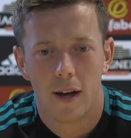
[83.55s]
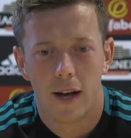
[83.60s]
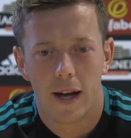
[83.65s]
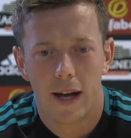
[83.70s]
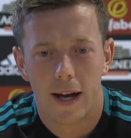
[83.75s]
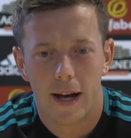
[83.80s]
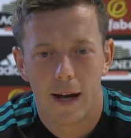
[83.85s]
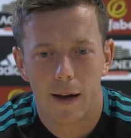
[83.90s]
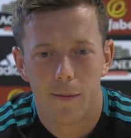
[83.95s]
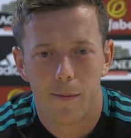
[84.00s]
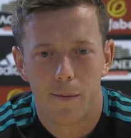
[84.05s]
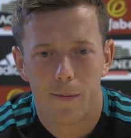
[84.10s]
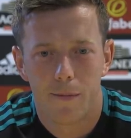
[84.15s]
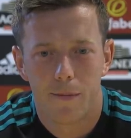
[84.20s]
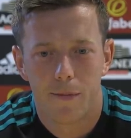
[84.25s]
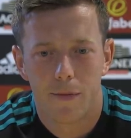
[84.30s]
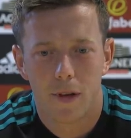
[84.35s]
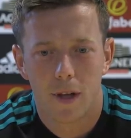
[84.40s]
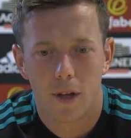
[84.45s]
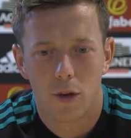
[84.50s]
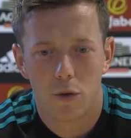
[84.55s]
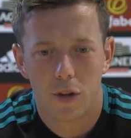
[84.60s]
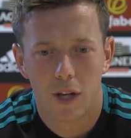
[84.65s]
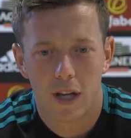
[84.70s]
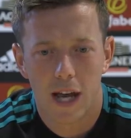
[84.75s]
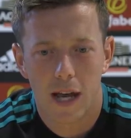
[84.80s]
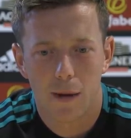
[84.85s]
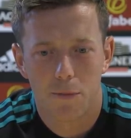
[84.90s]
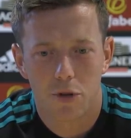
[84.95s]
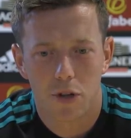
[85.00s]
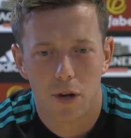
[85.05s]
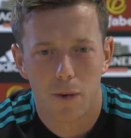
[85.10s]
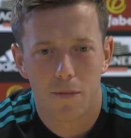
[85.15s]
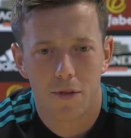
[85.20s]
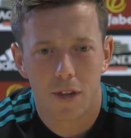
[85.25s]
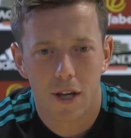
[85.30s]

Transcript: You know, the games come